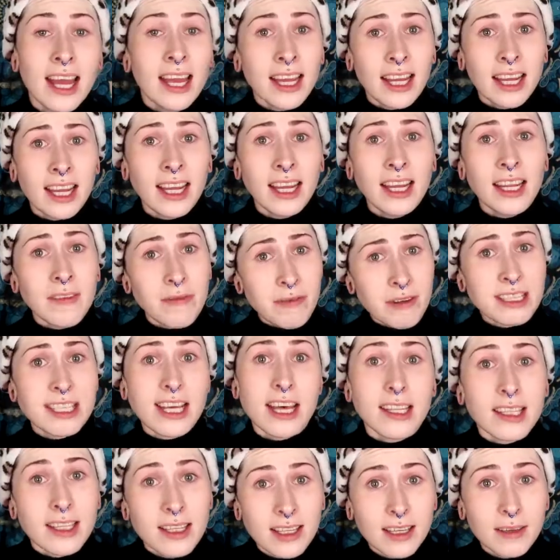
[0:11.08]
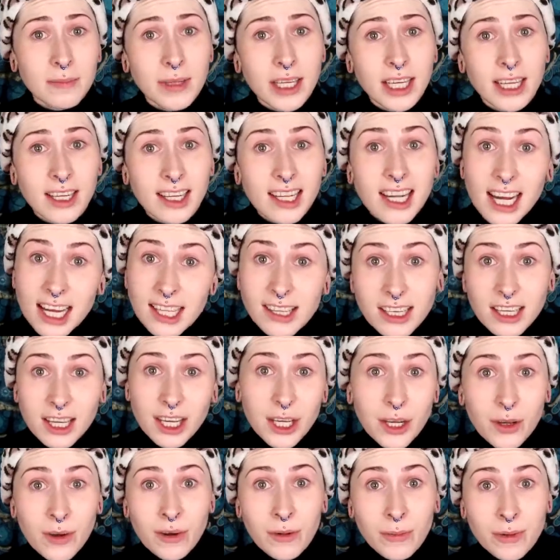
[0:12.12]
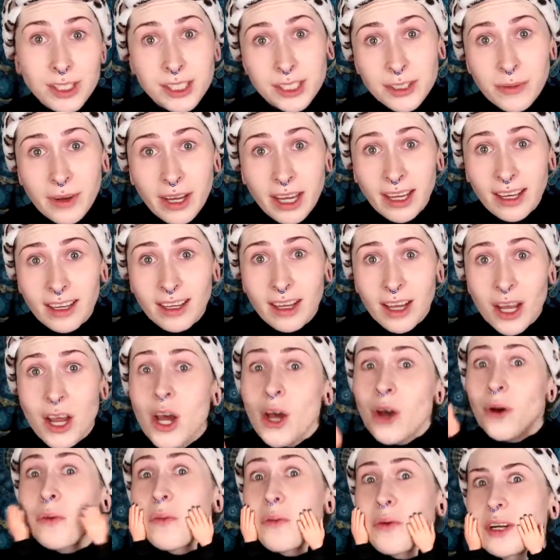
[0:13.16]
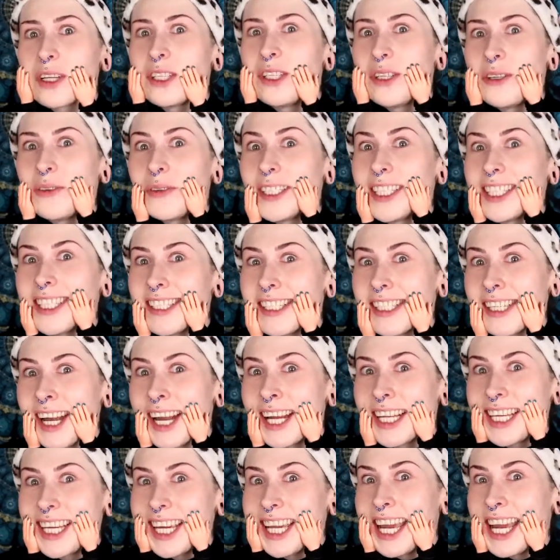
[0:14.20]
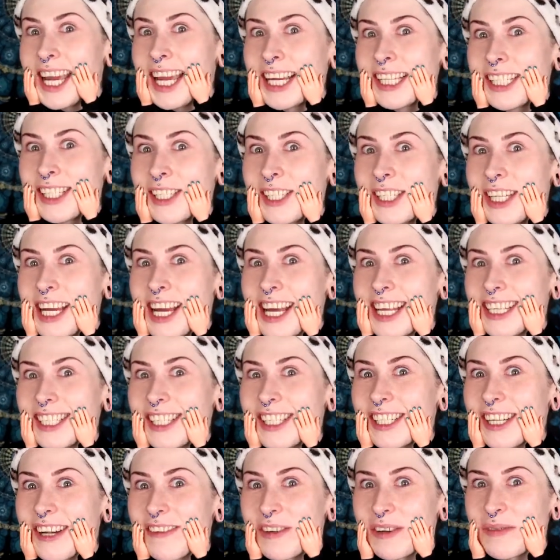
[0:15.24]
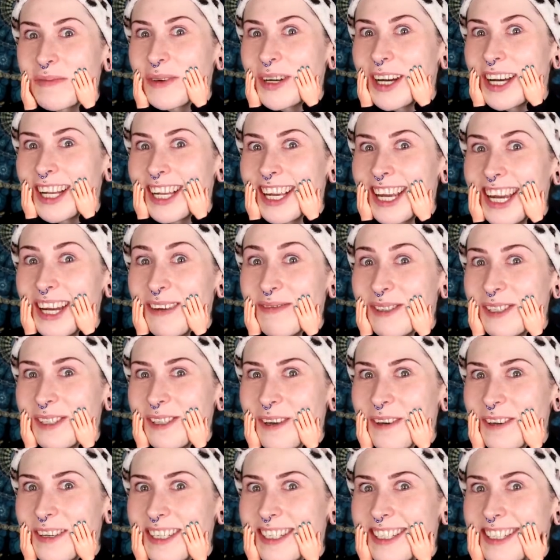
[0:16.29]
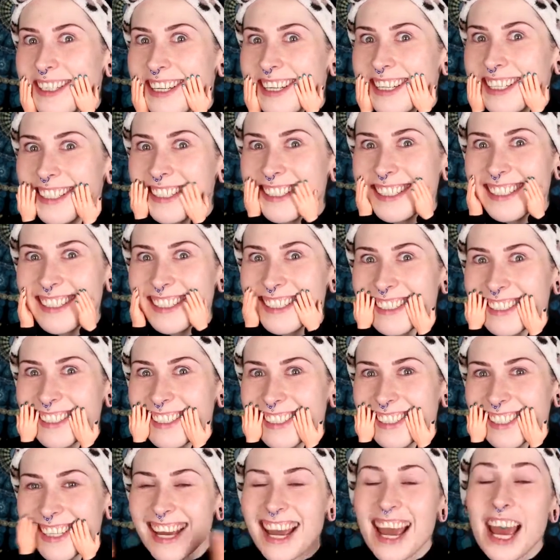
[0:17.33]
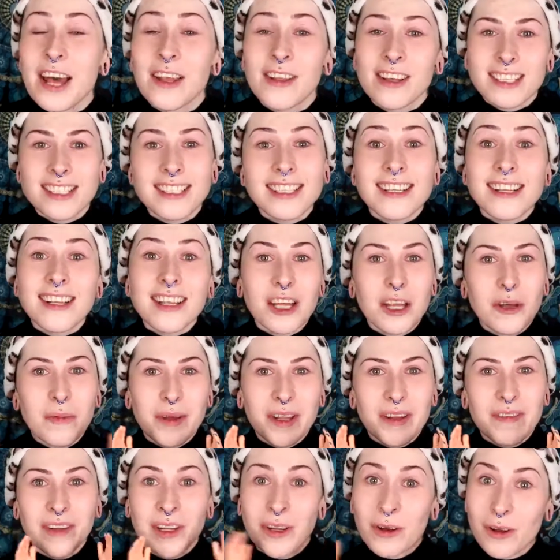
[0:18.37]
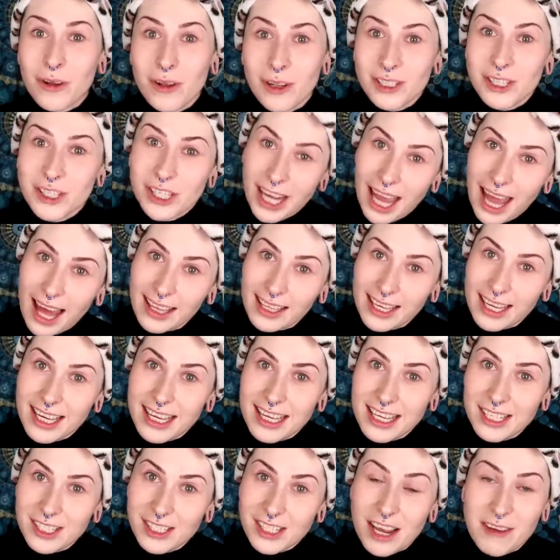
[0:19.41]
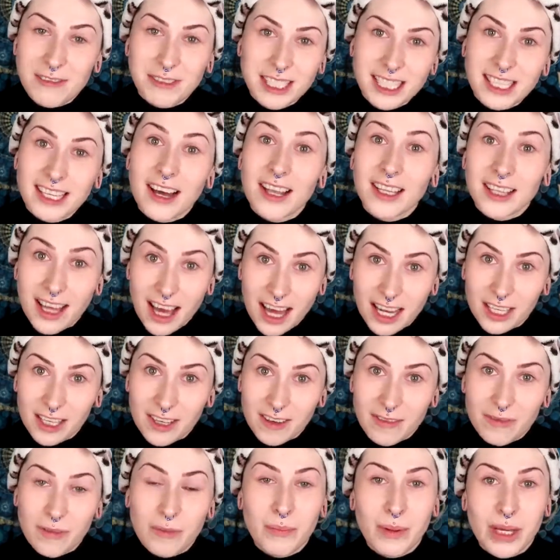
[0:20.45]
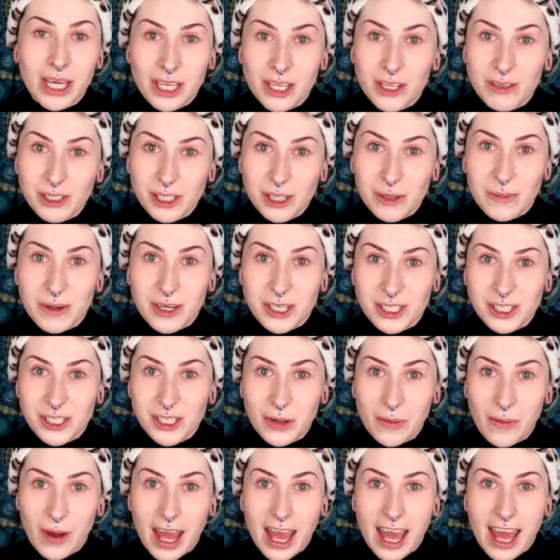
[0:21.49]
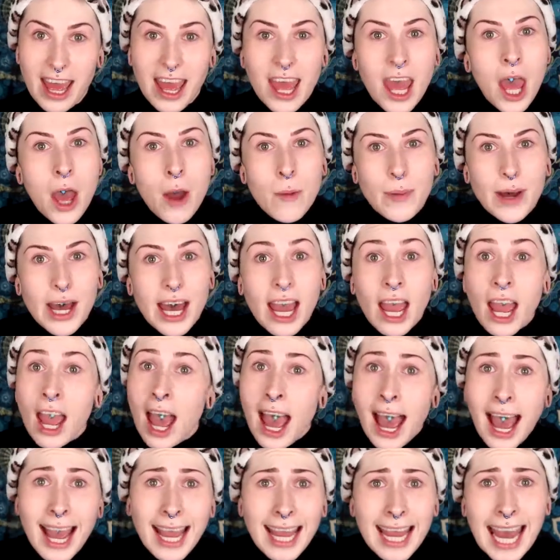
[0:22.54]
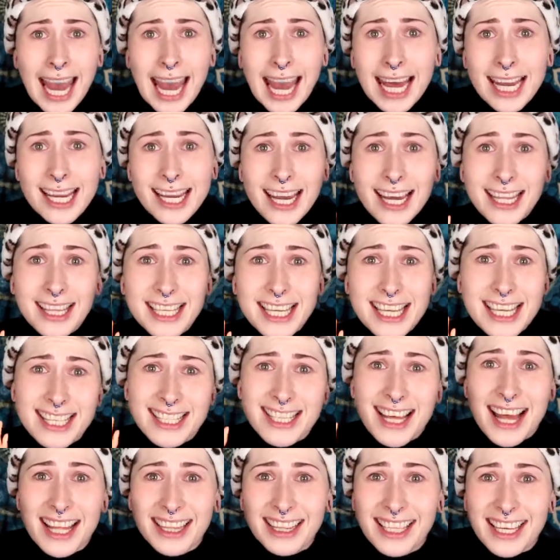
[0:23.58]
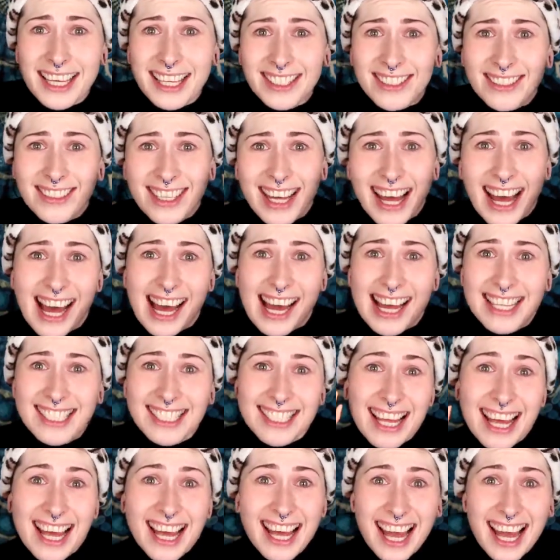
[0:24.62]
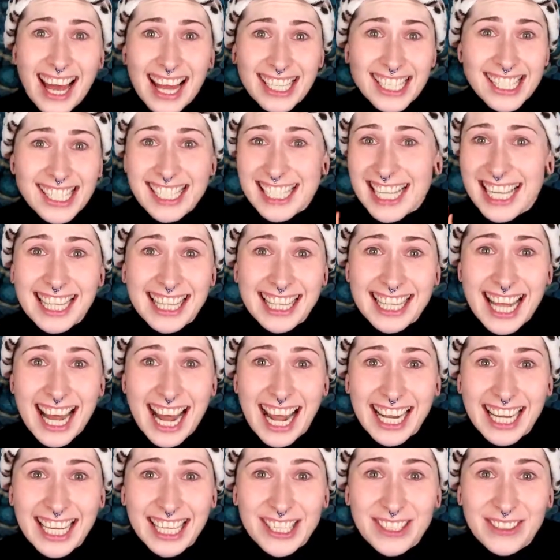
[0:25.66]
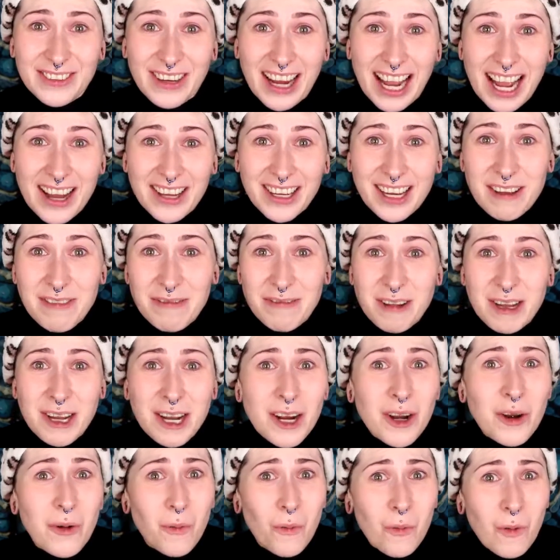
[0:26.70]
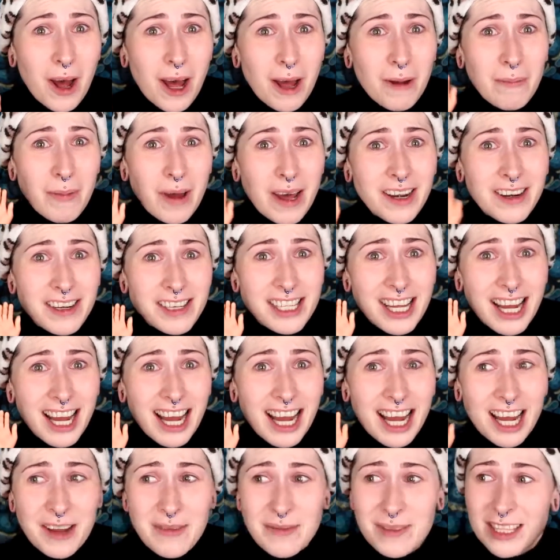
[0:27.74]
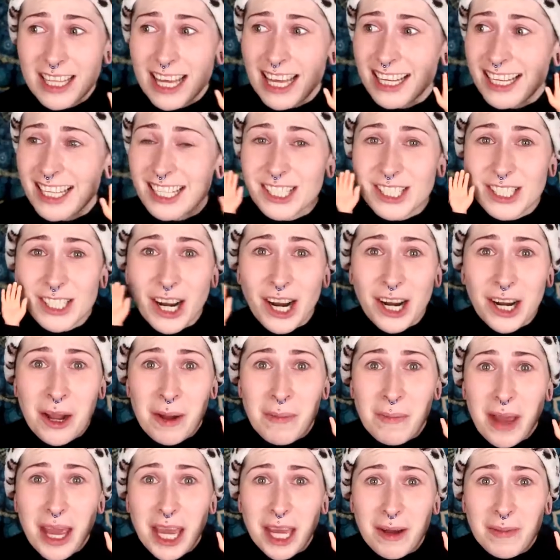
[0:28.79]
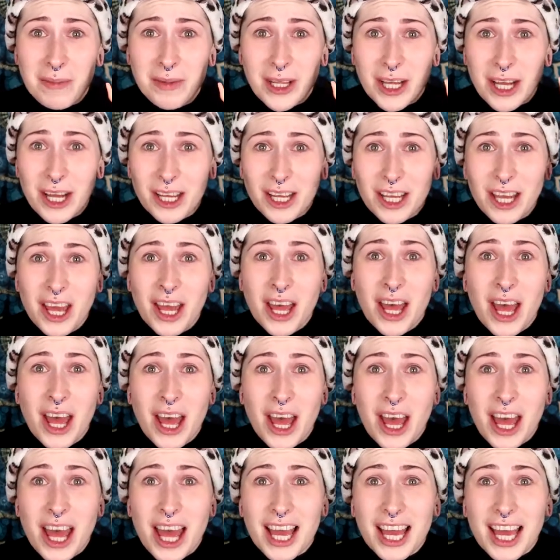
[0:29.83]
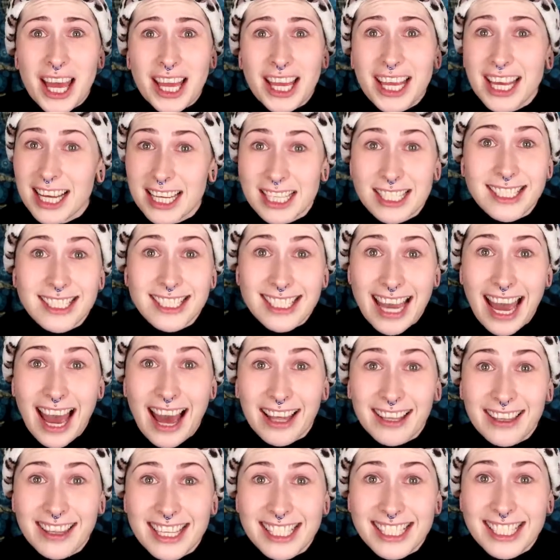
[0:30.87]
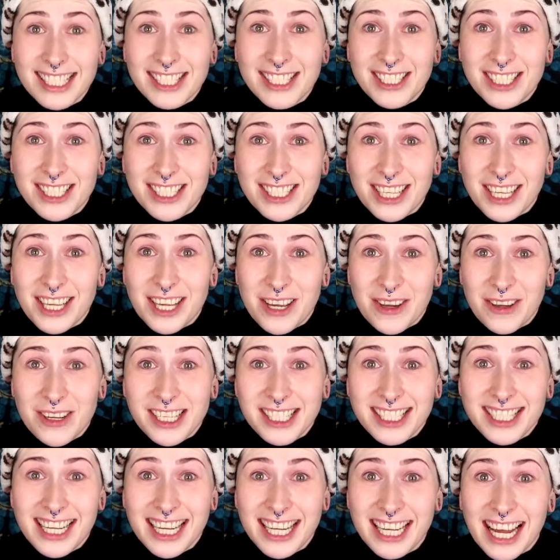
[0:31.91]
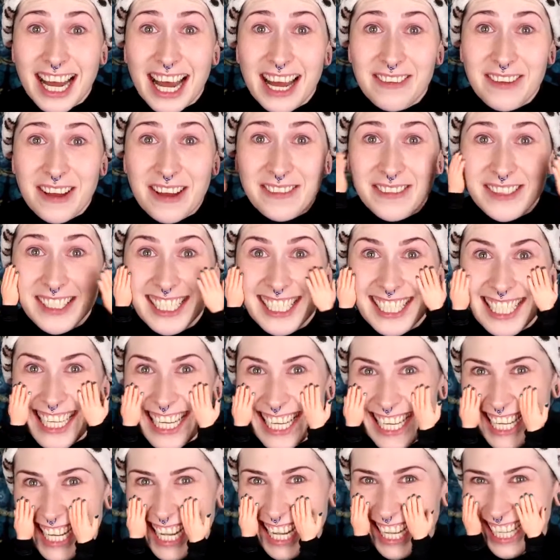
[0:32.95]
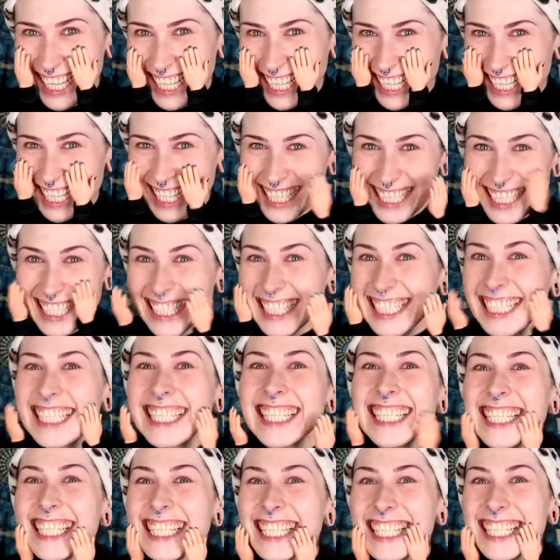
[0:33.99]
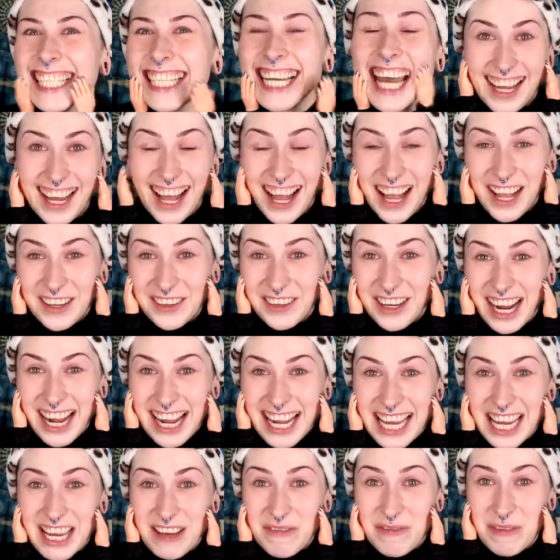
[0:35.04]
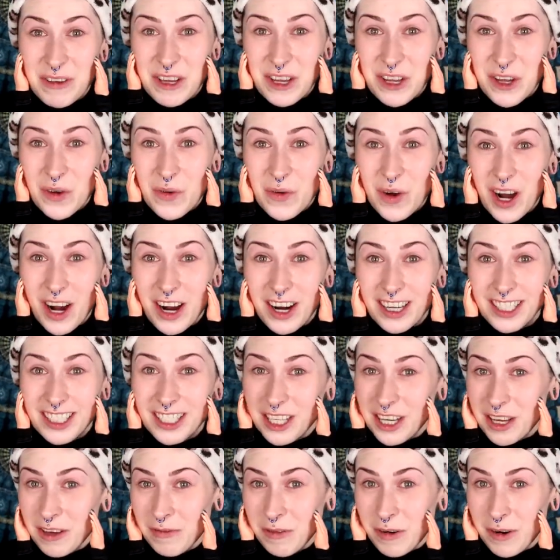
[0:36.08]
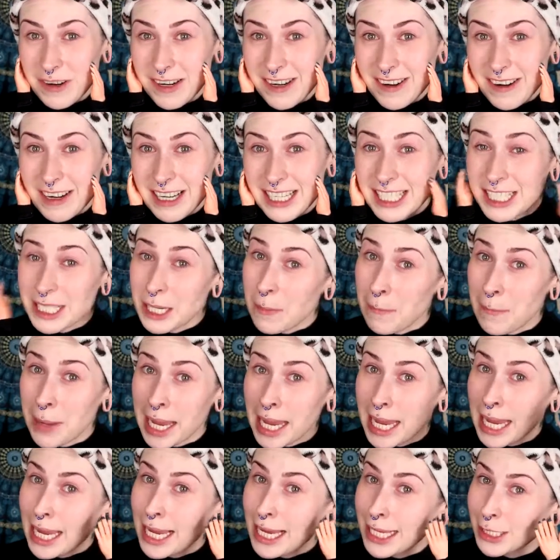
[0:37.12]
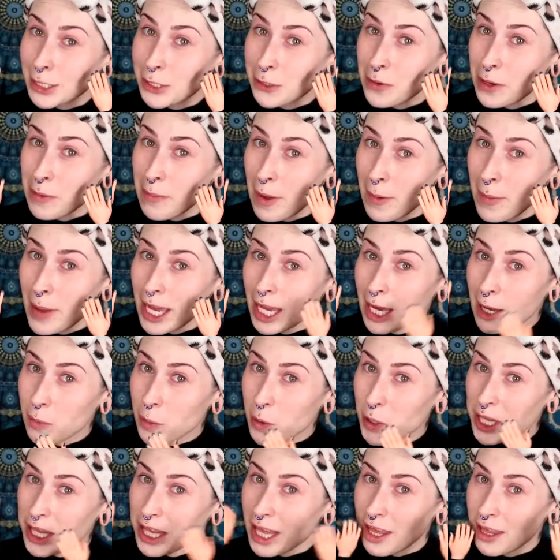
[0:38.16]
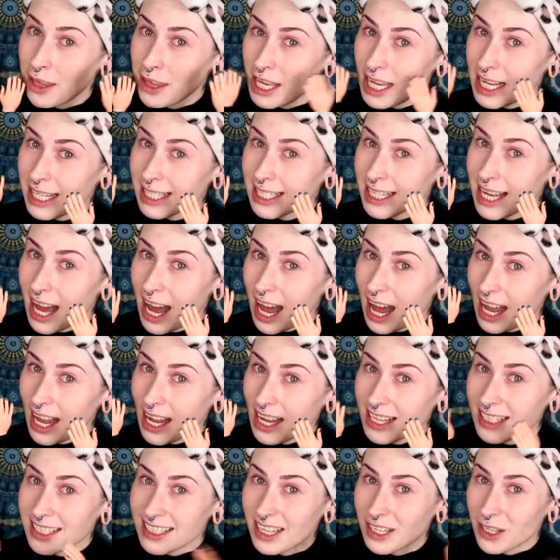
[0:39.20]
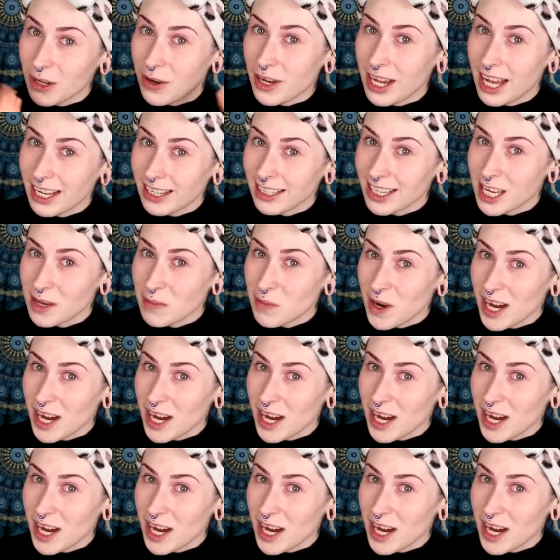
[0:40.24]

And if you saw the thumbnail, I think you know what we're doing. We're doing the Tiny Hands Challenge, everybody. I'm so excited. This is a little bit of an old challenge. I've seen a lot of big YouTubers do it, but I had these little guys just lying around. I figured what better time than to start a makeup look, because yeah, this is just the cutest thing I've ever seen. Alright, if you are looking forward to me doing my makeup with these guys, then go ahead and keep